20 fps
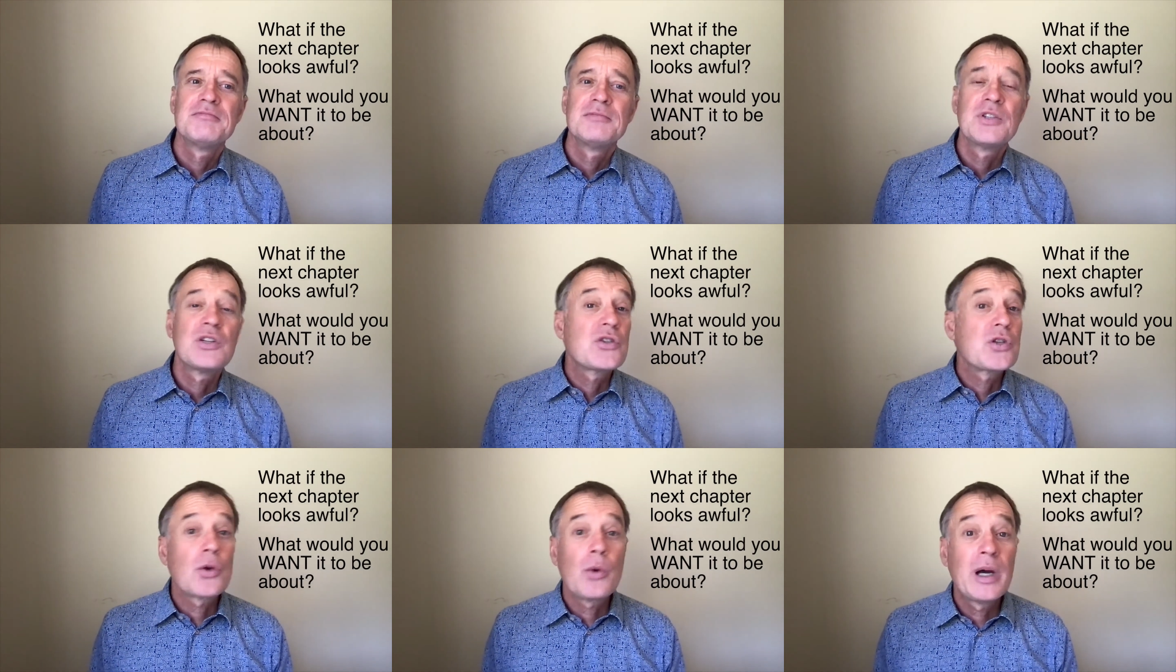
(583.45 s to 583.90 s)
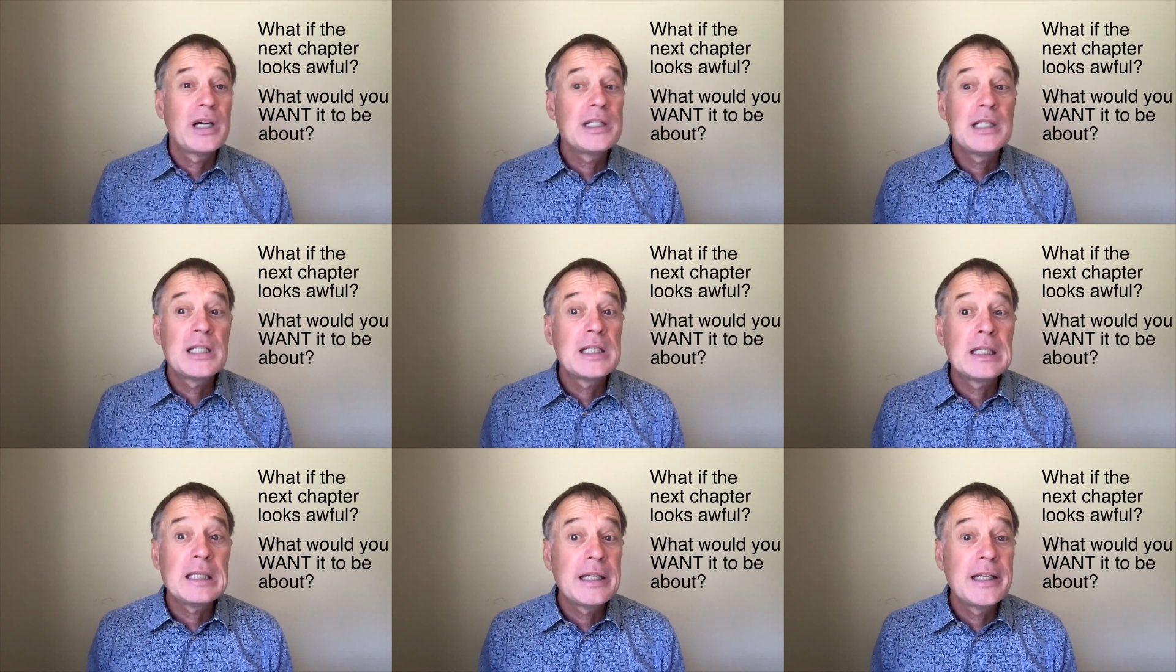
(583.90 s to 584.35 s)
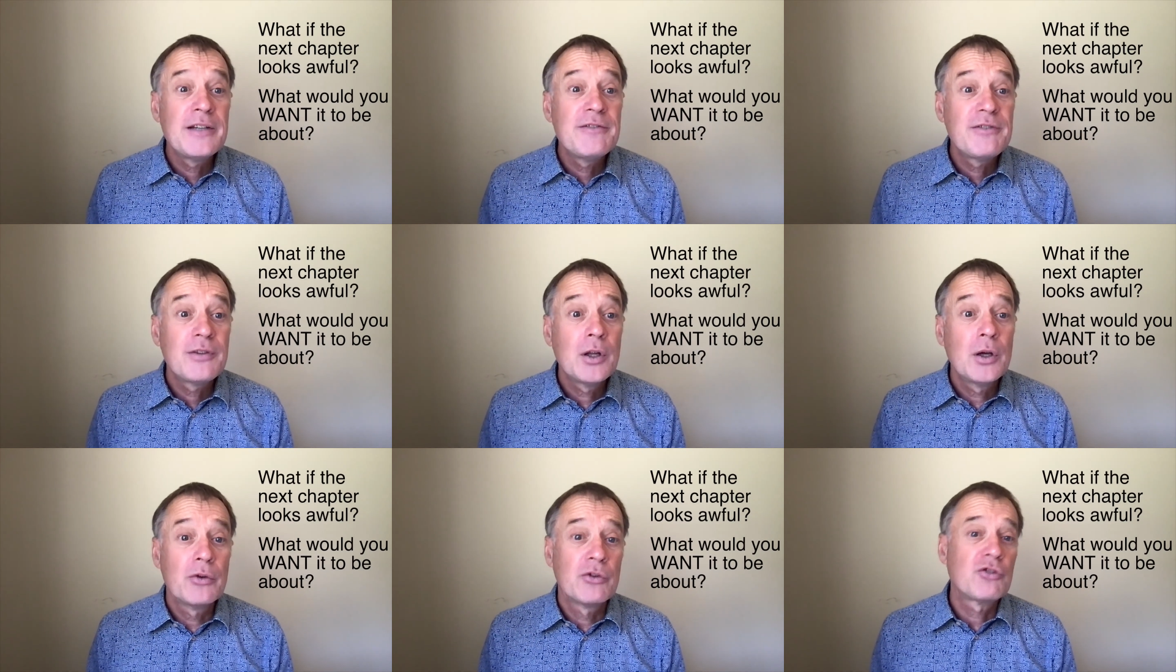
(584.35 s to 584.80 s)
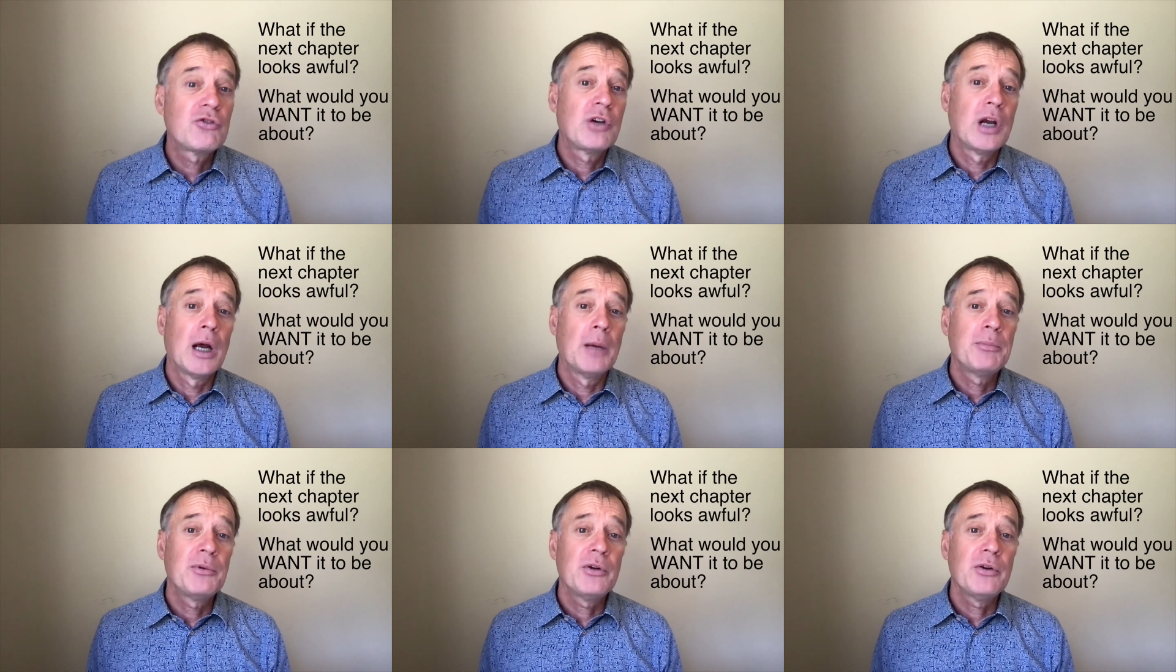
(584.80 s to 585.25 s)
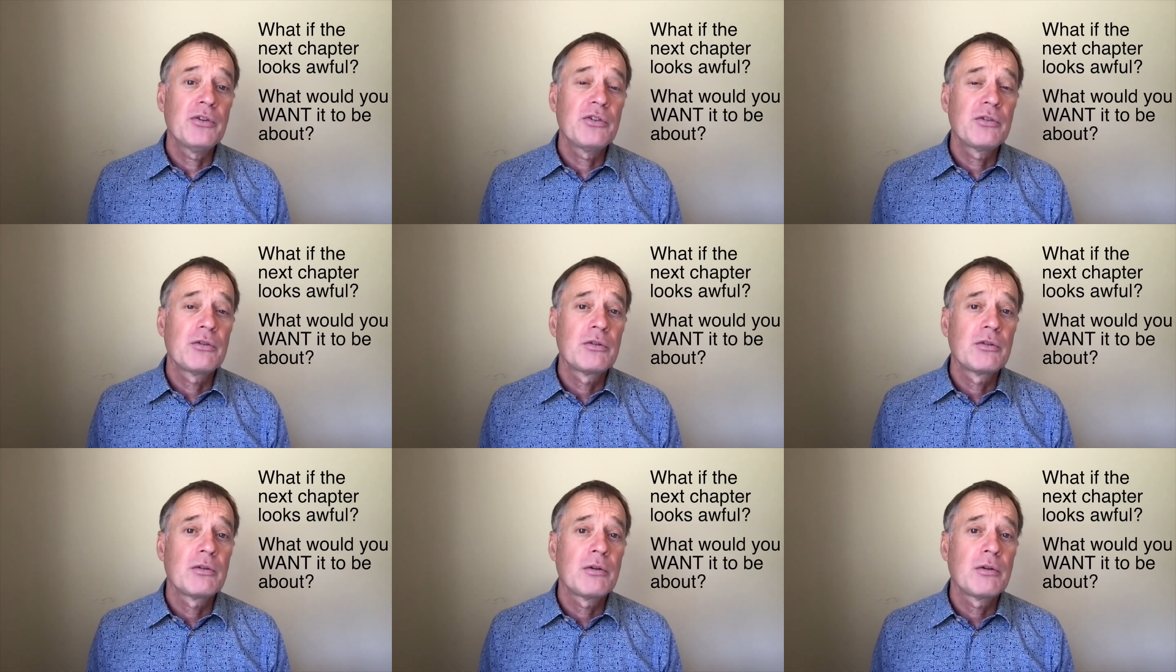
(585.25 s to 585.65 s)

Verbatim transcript: So I didn't live those chapters.